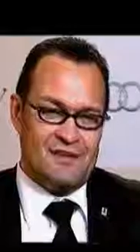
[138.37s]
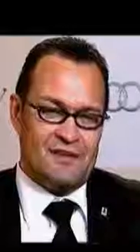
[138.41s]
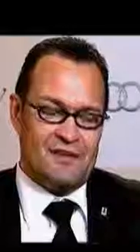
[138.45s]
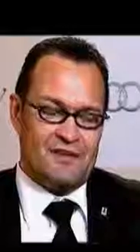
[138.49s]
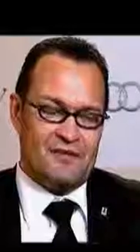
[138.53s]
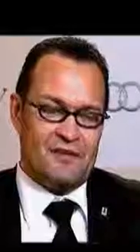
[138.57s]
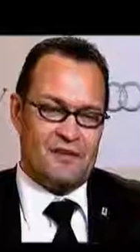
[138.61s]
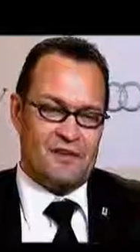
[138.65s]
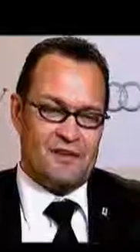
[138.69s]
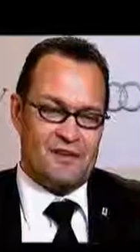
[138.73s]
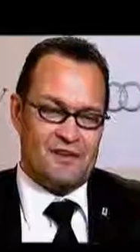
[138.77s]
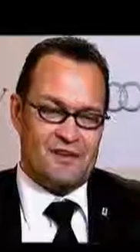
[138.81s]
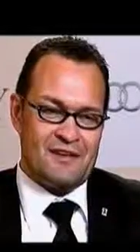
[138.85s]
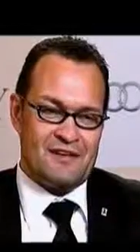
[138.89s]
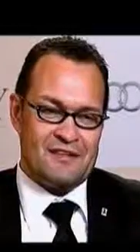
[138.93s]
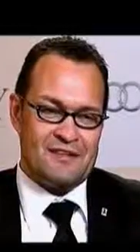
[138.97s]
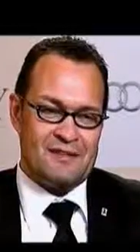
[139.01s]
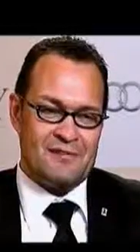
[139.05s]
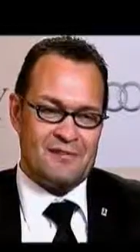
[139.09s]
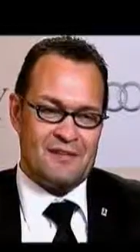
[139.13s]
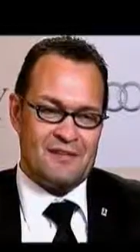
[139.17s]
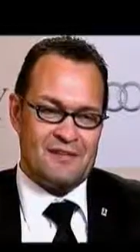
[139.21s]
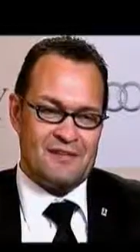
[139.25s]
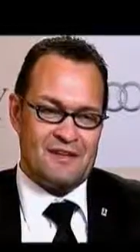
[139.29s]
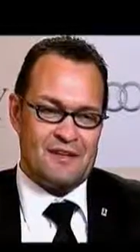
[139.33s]
If our
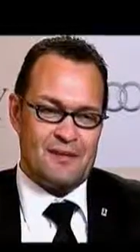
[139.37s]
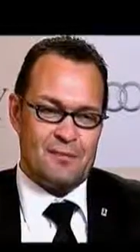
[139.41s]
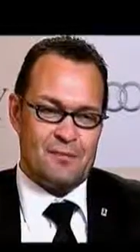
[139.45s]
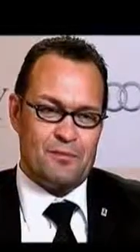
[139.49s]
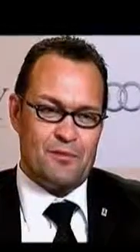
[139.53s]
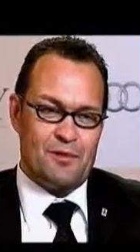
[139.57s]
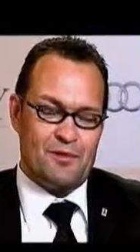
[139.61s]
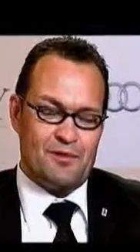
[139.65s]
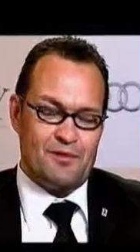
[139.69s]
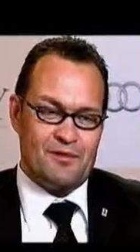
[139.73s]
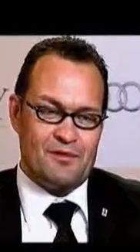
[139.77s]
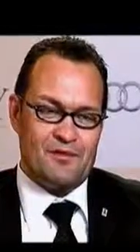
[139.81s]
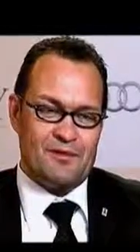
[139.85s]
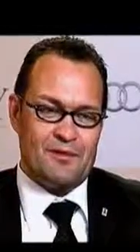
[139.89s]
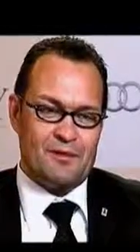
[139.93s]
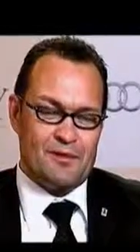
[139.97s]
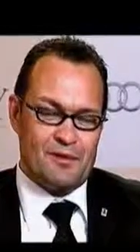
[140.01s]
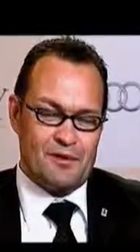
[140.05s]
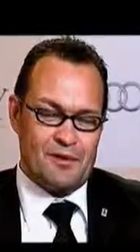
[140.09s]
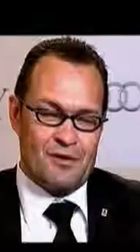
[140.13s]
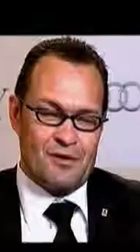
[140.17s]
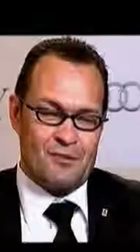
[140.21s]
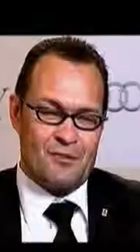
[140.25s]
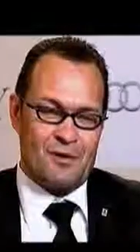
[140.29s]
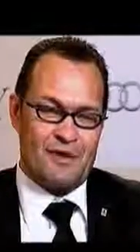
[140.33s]
customers keep on
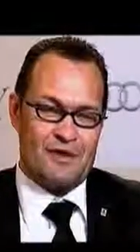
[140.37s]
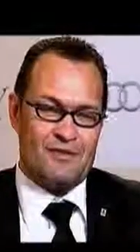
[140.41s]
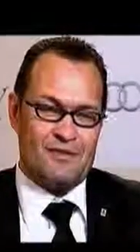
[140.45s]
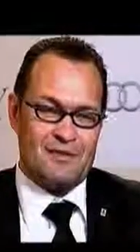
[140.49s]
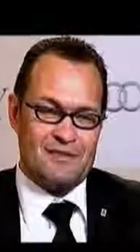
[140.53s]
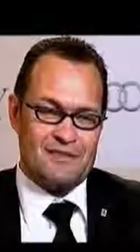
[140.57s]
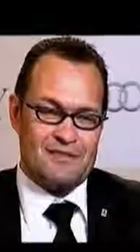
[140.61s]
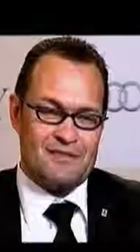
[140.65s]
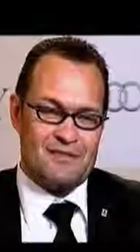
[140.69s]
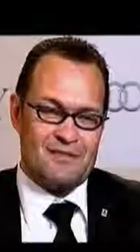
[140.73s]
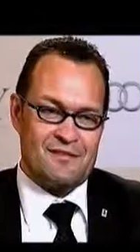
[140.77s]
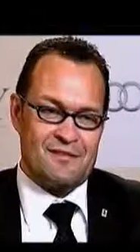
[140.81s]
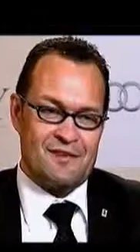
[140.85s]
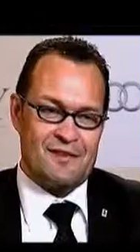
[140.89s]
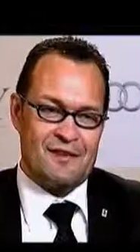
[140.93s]
requesting